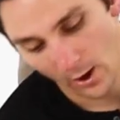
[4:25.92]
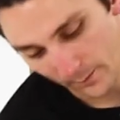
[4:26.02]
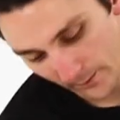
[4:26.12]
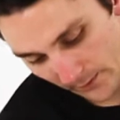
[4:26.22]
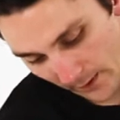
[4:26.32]

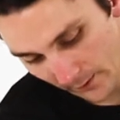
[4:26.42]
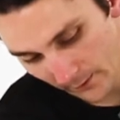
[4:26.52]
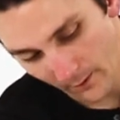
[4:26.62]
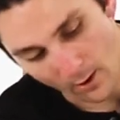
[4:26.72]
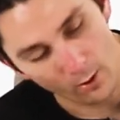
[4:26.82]
carpal
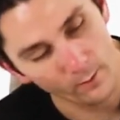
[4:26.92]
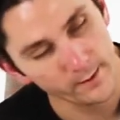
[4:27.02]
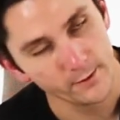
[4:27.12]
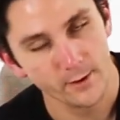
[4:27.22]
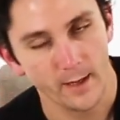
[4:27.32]
tunnel,
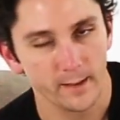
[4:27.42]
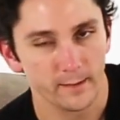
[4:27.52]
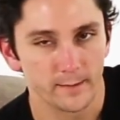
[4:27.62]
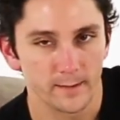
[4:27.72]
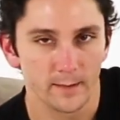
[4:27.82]
always
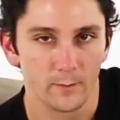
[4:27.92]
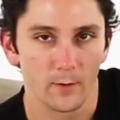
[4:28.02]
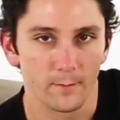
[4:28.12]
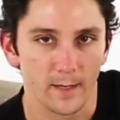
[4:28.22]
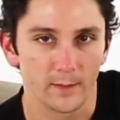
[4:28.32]
checking to see
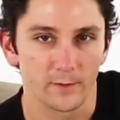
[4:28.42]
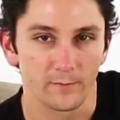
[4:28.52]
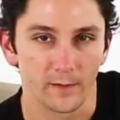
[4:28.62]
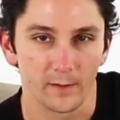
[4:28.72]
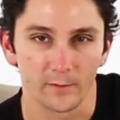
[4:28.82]
what makes your
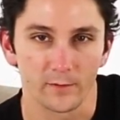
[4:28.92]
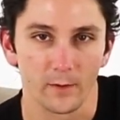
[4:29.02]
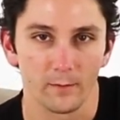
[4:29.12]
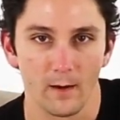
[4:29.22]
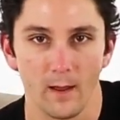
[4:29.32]
fingers
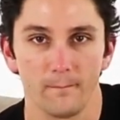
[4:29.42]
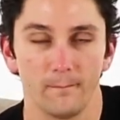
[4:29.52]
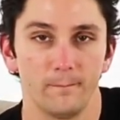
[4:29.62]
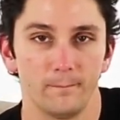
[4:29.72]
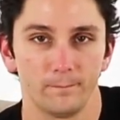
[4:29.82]
go
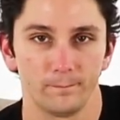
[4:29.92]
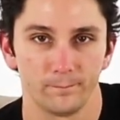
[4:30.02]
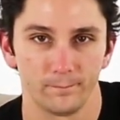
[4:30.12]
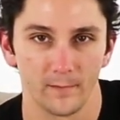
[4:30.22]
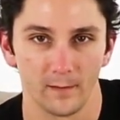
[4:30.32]
numb.
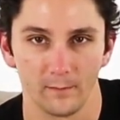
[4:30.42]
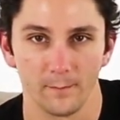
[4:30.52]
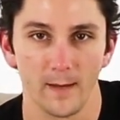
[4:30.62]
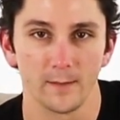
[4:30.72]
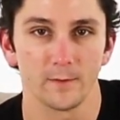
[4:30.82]
If it
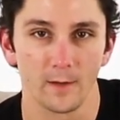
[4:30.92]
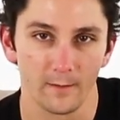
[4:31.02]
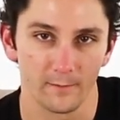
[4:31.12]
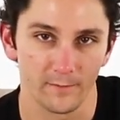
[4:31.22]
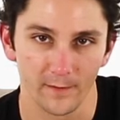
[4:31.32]
makes your
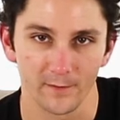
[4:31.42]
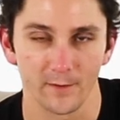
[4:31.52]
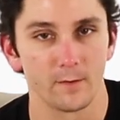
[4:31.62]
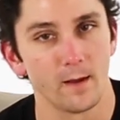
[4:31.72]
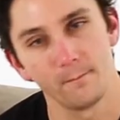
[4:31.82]
fingers
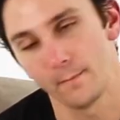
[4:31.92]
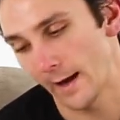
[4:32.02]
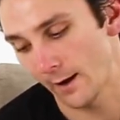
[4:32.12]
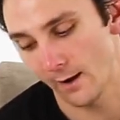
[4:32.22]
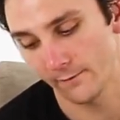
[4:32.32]
go numb,
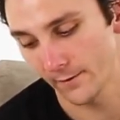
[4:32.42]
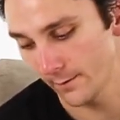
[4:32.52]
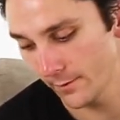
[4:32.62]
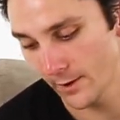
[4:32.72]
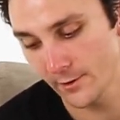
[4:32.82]
back off on
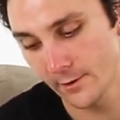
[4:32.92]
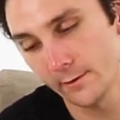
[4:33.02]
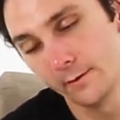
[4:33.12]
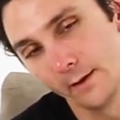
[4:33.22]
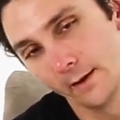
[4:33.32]
the
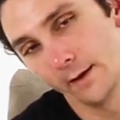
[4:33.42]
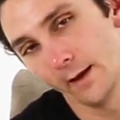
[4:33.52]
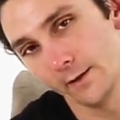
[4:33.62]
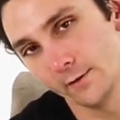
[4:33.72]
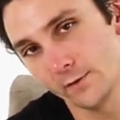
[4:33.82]
pressure
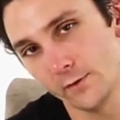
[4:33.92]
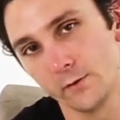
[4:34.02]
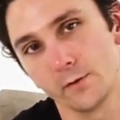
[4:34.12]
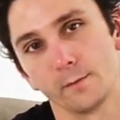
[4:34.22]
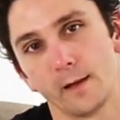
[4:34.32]
and just
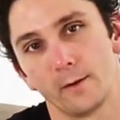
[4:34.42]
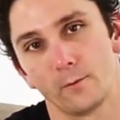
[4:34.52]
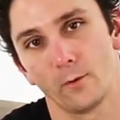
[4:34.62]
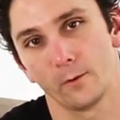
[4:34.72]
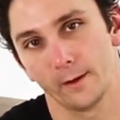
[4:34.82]
do some light
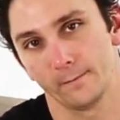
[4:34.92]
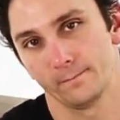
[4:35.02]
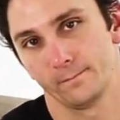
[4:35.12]
rolling.